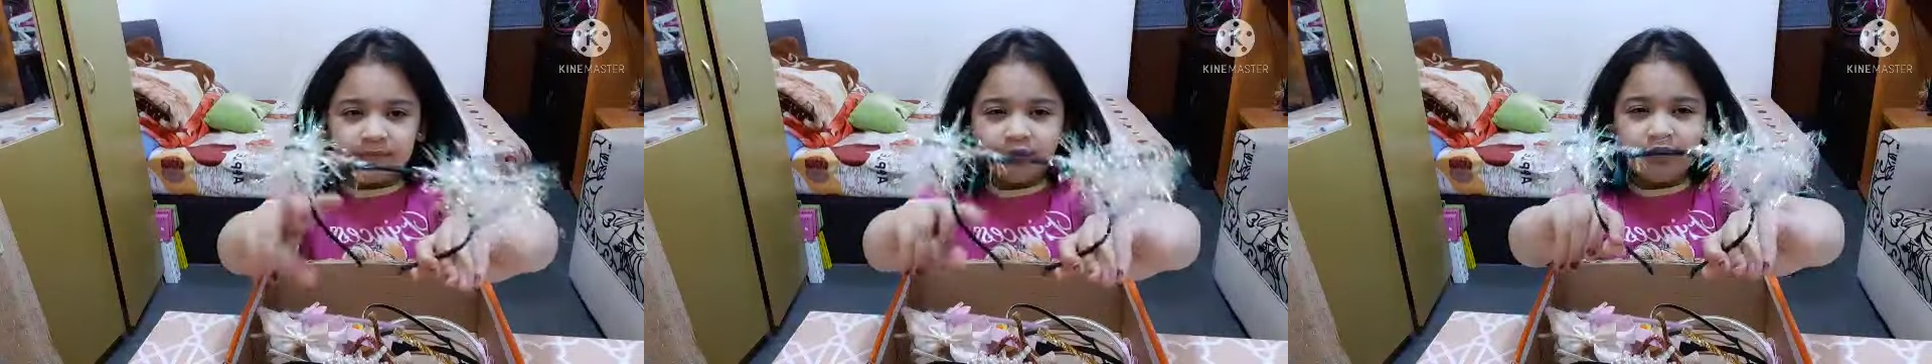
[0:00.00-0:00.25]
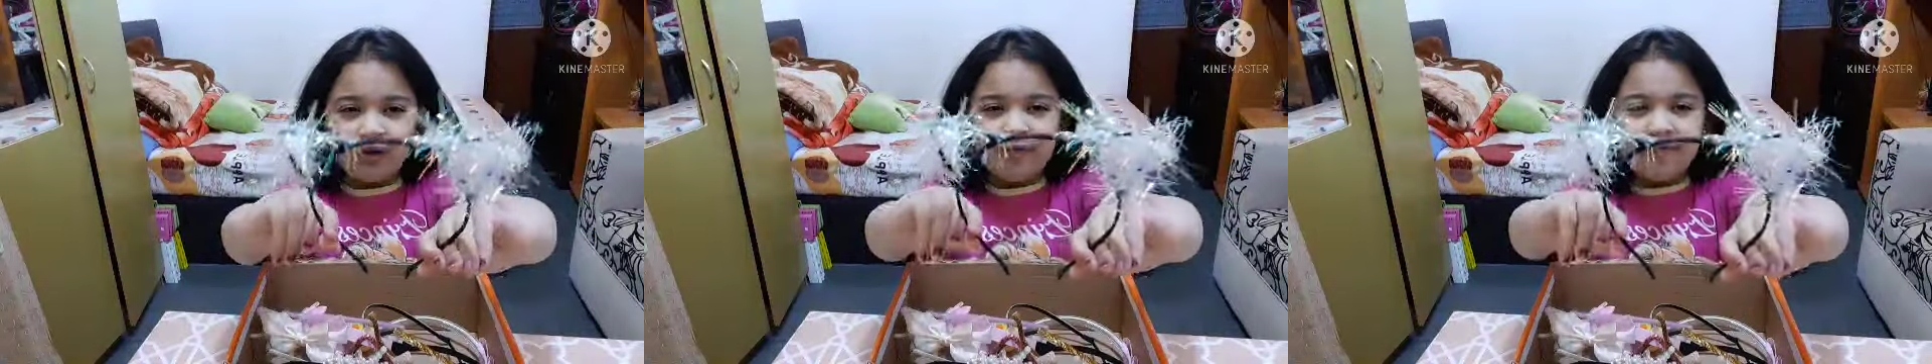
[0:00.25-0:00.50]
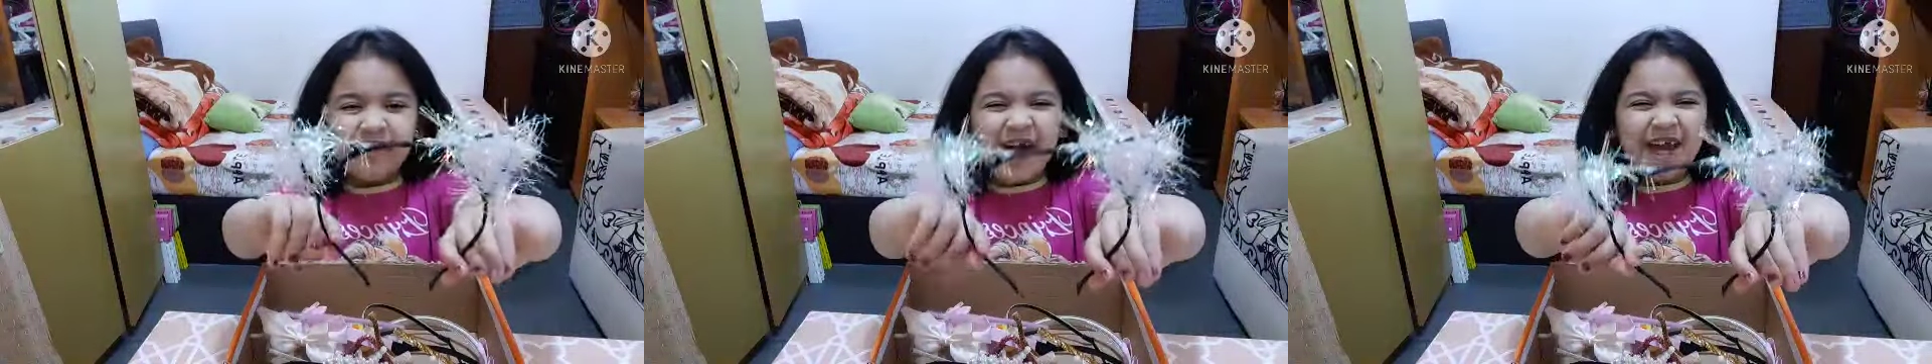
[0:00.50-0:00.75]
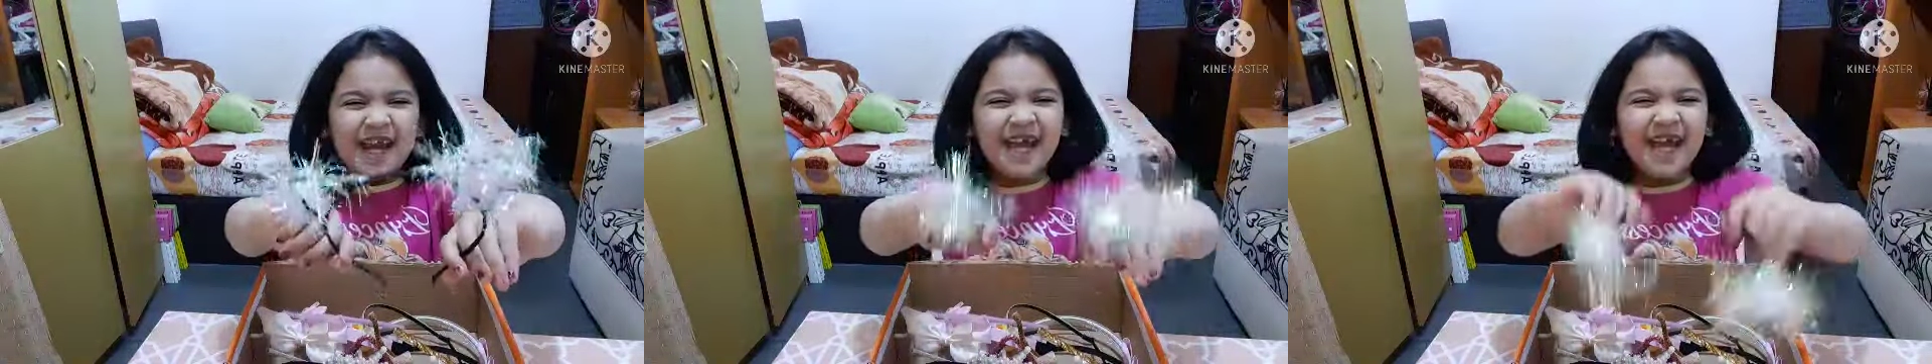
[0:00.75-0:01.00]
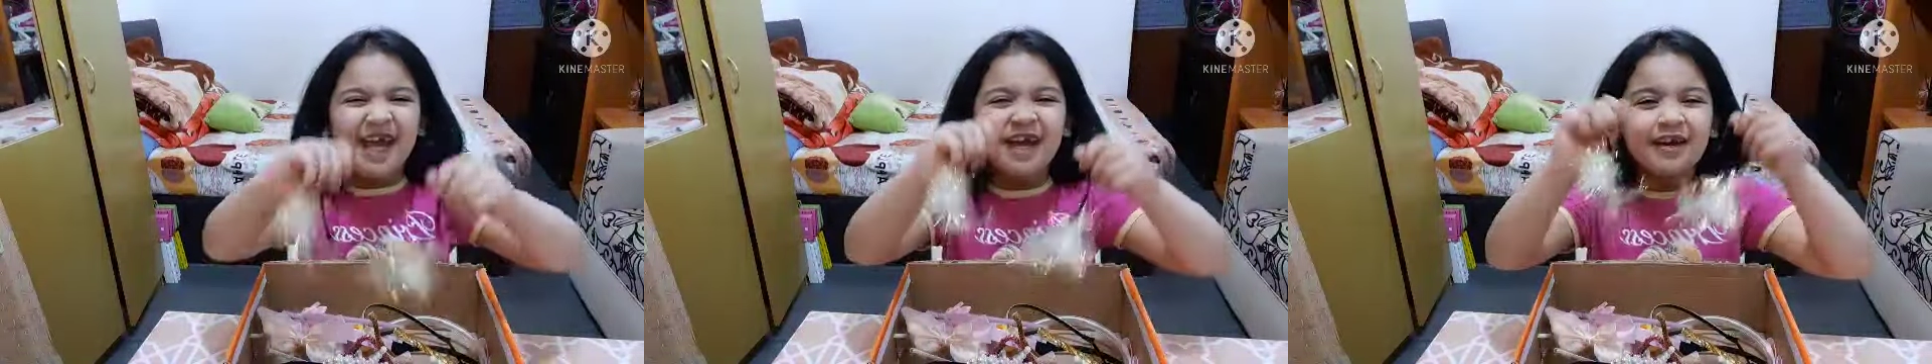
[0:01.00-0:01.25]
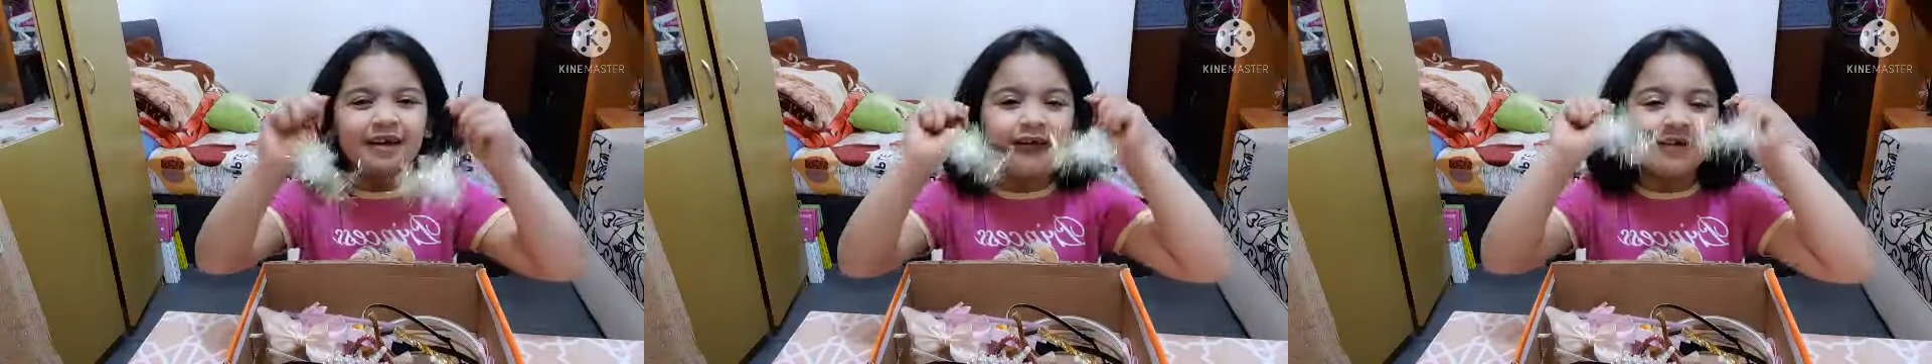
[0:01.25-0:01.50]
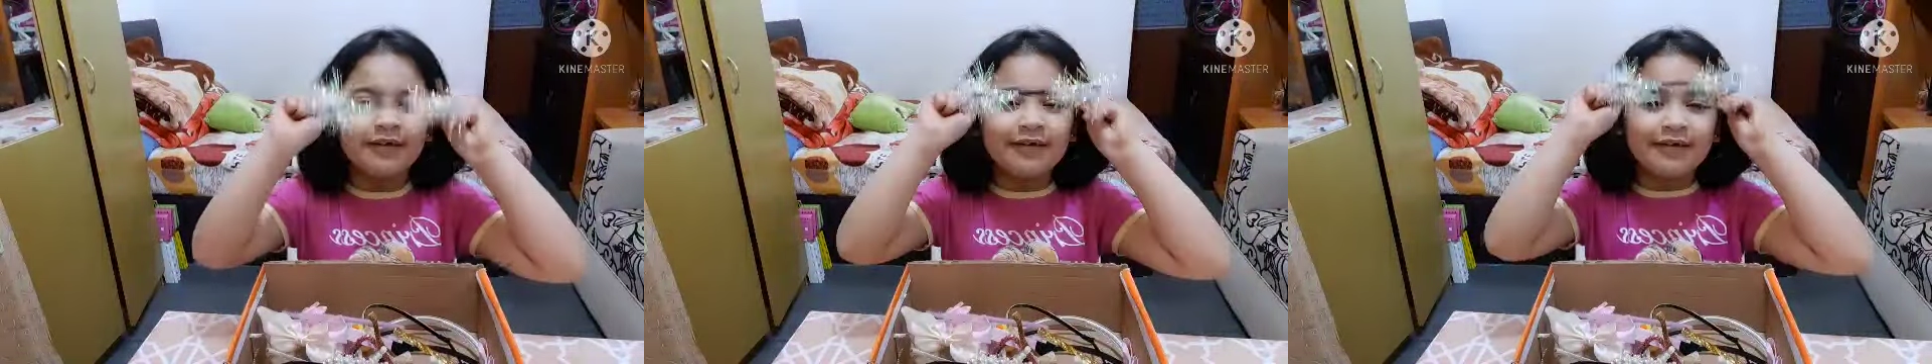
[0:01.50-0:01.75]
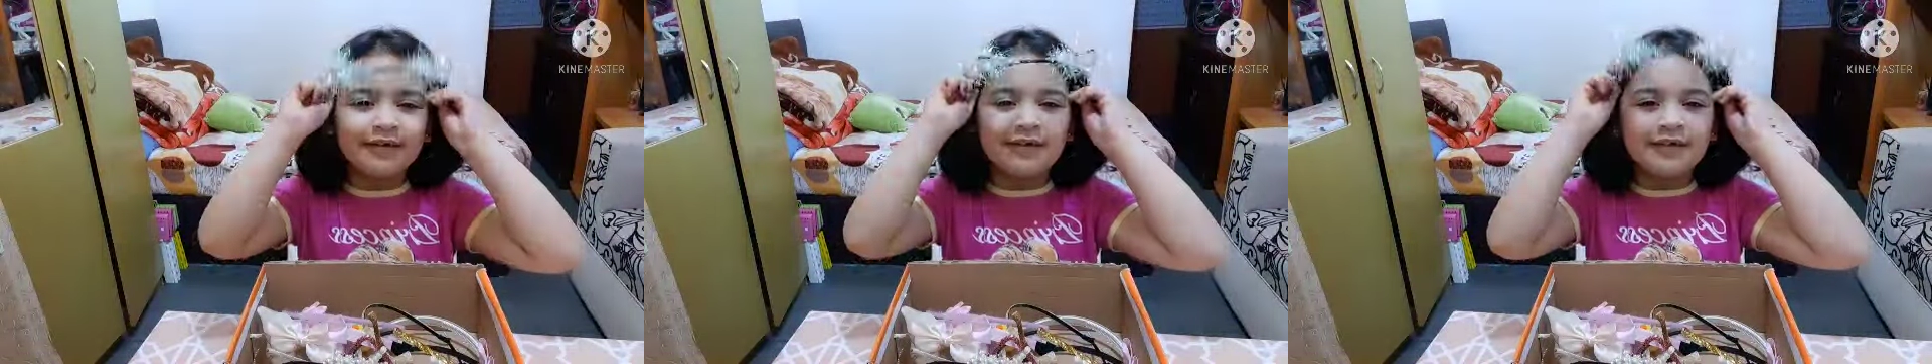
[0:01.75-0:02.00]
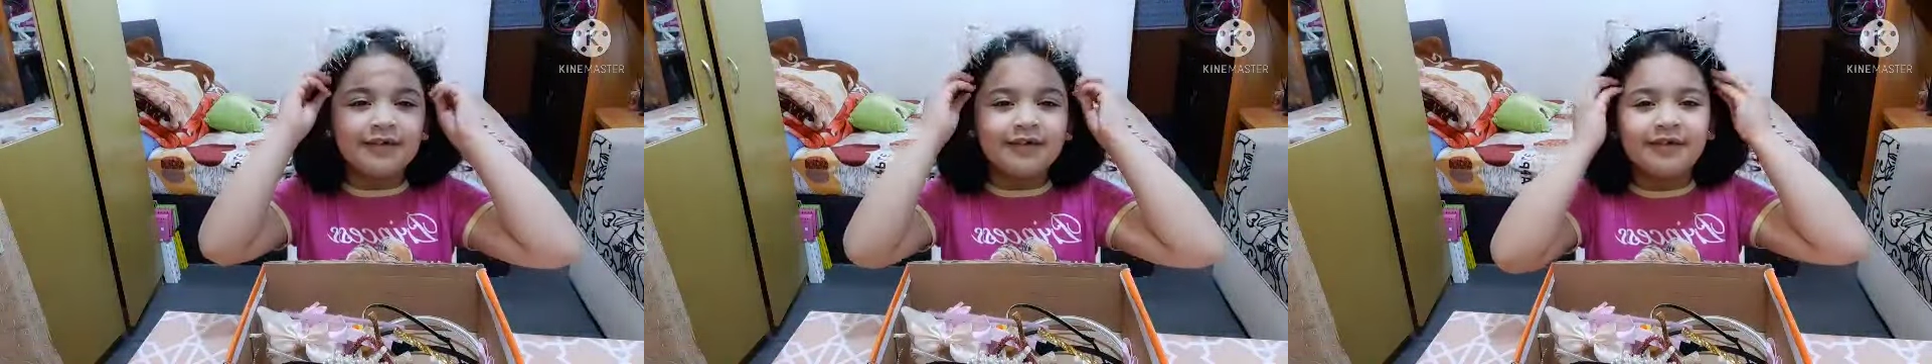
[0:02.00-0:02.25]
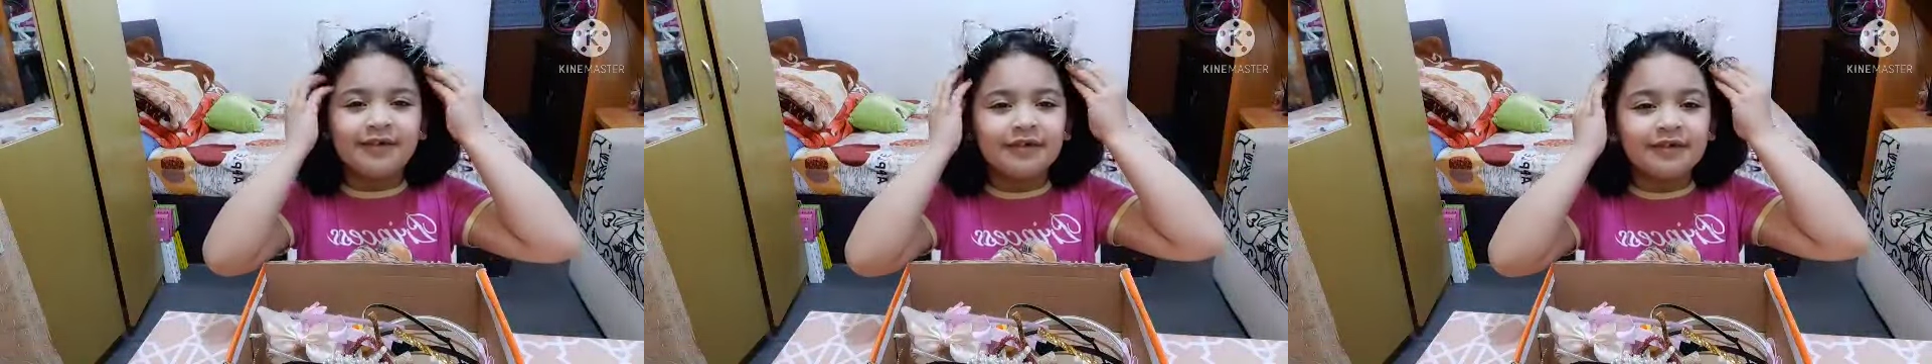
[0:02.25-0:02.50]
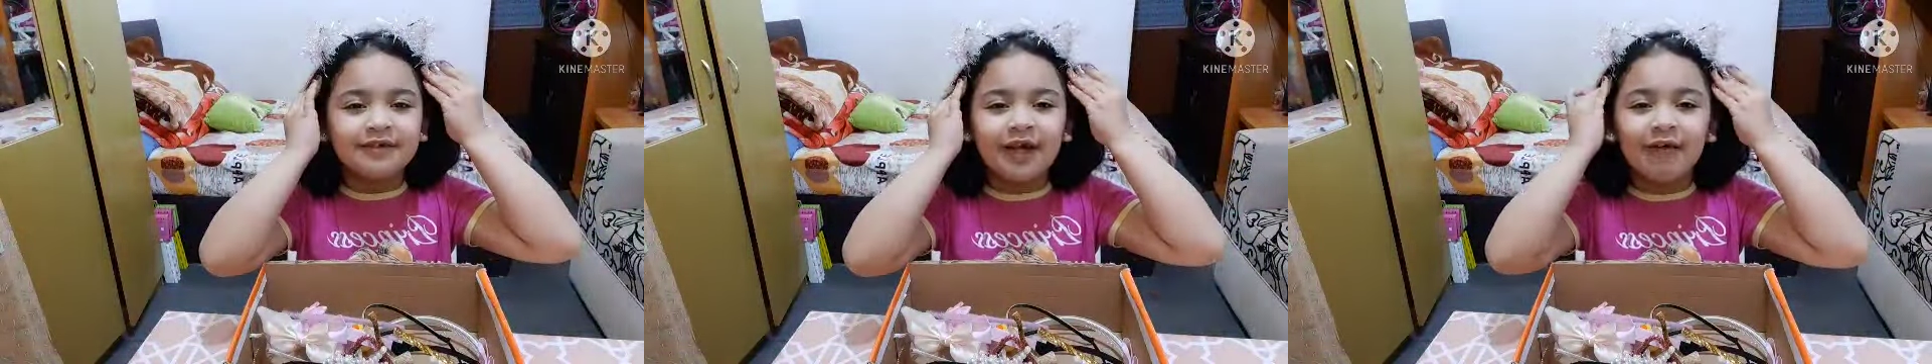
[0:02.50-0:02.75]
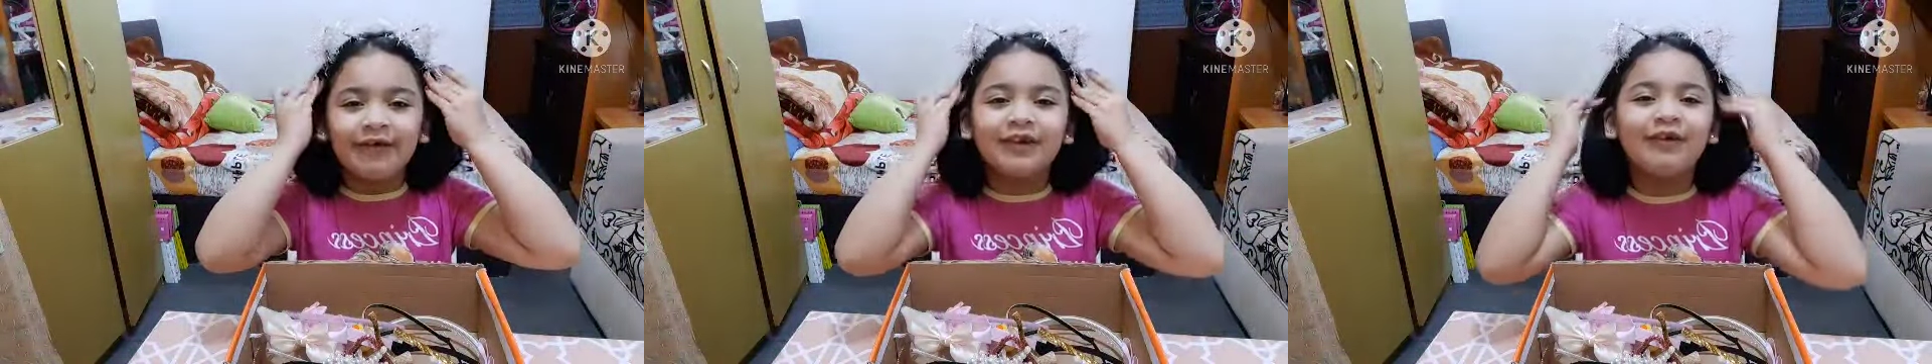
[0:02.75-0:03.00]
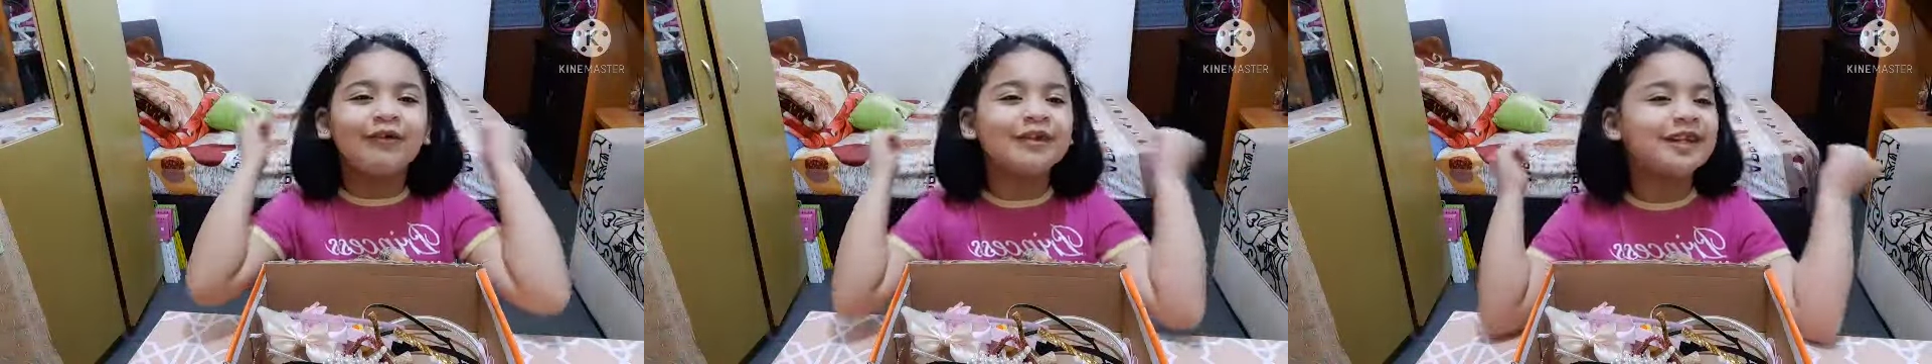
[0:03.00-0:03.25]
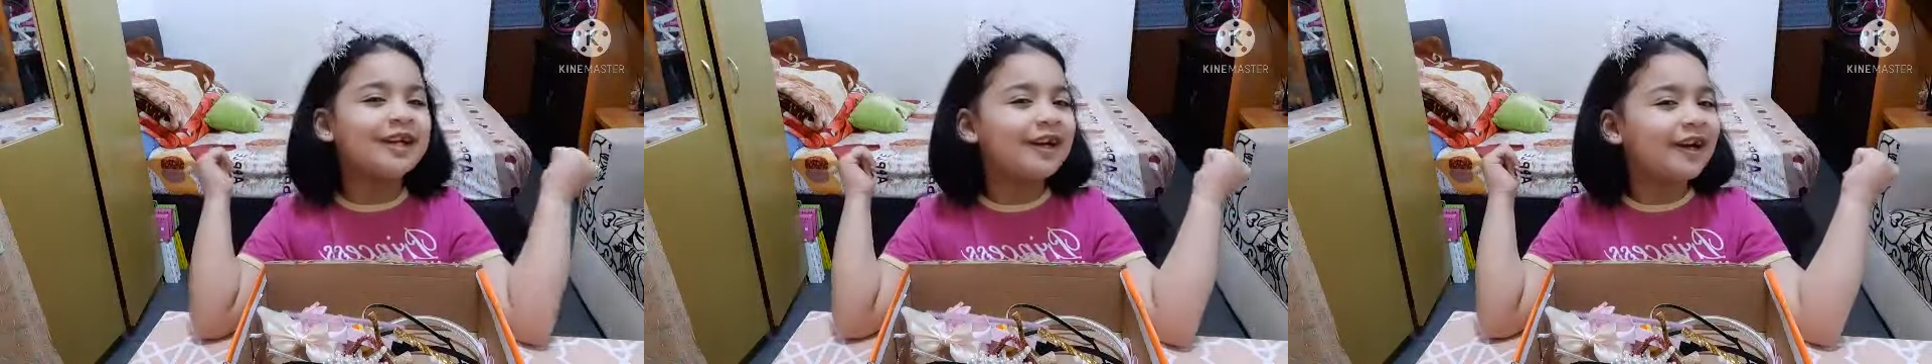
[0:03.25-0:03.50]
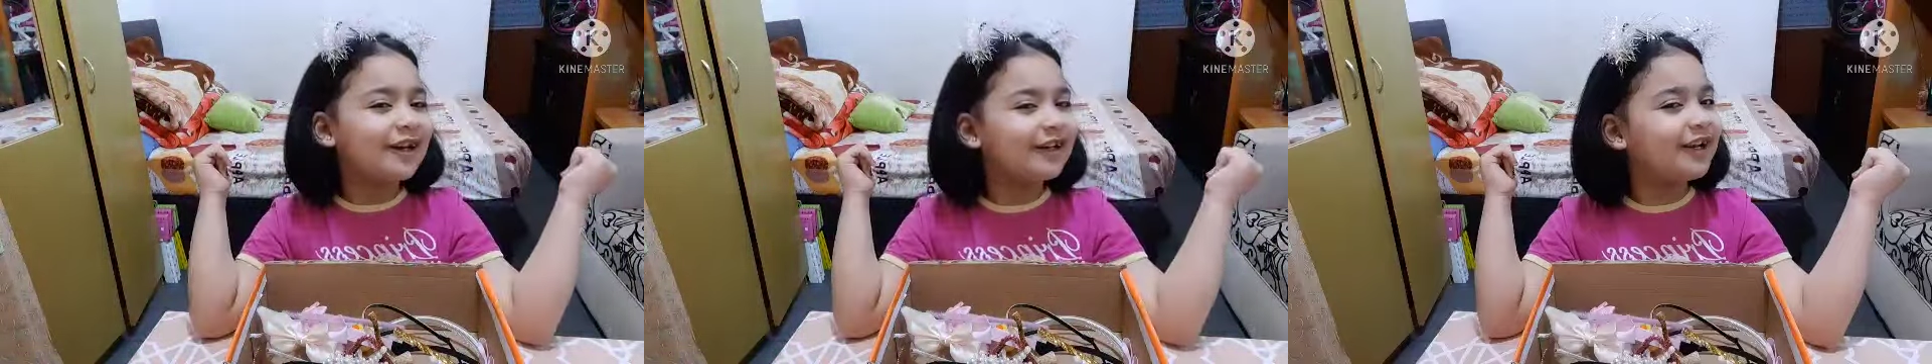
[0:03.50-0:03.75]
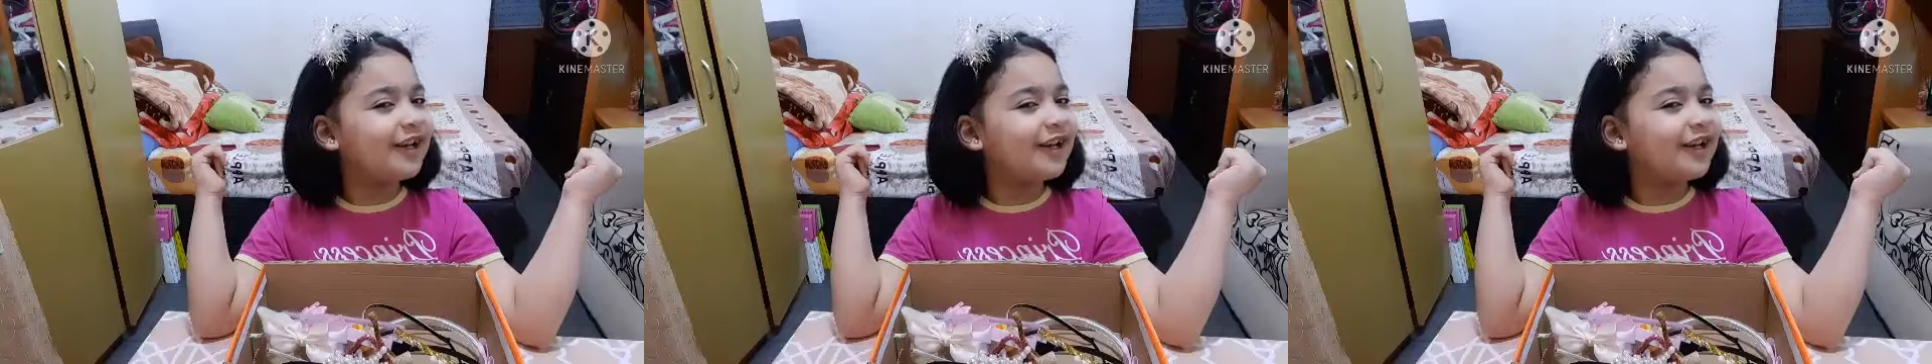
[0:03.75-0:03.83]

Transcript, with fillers: The confetti! Now I know what they are.